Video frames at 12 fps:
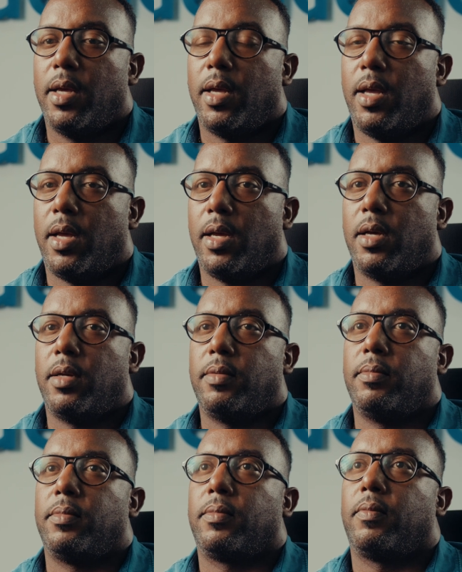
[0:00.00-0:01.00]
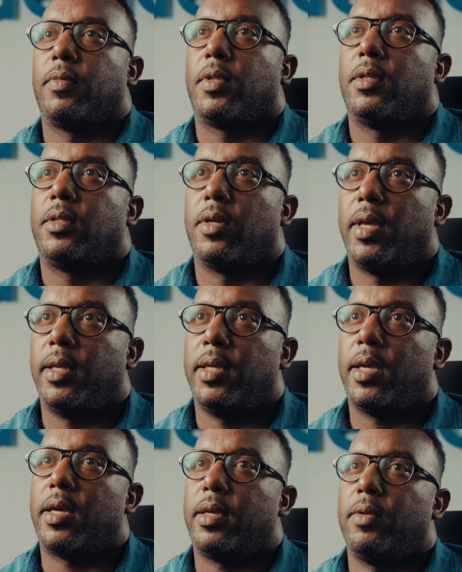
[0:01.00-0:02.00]
So
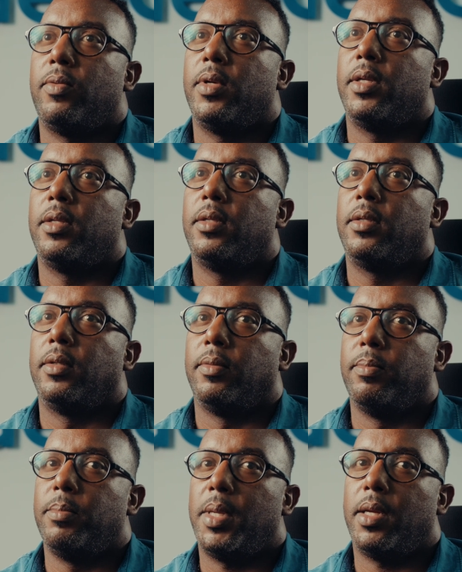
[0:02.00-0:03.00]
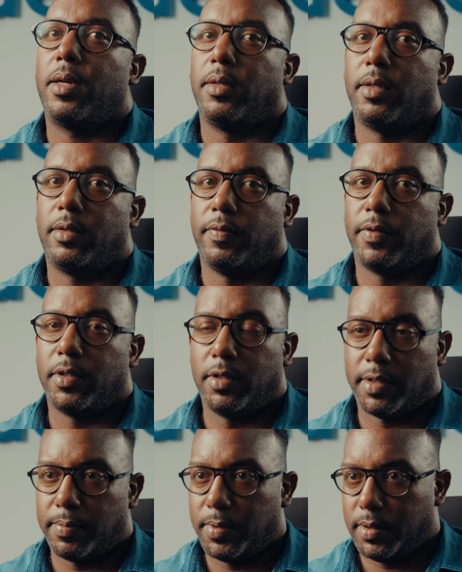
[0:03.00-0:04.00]
AI will make a lot of our
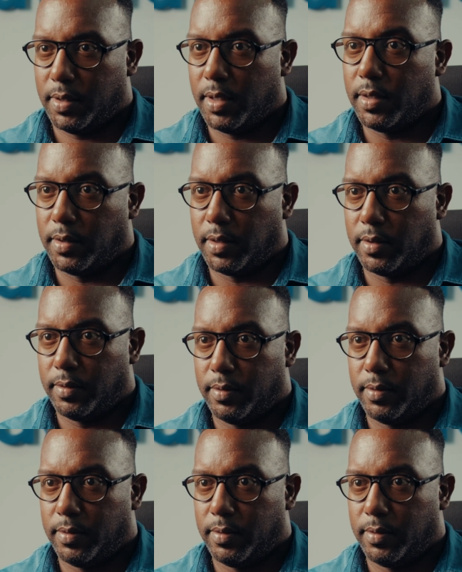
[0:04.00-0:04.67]
jobs easier.